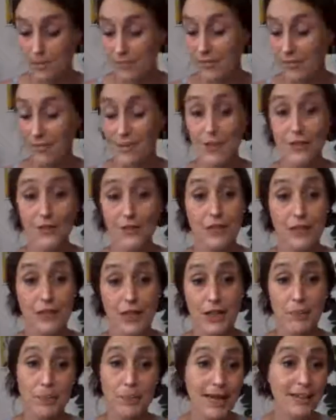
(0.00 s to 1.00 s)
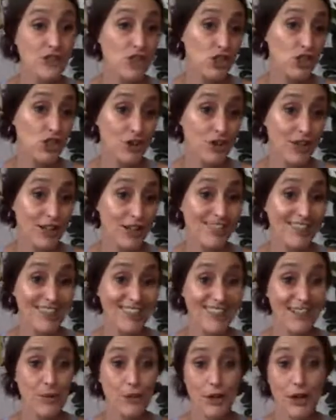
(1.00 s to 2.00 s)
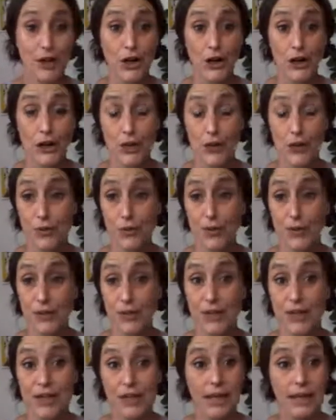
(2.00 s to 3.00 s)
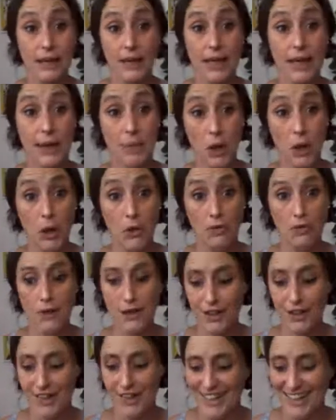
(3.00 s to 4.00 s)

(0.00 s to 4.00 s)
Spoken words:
fear of looking batshit crazy that we all go through, that I'm over.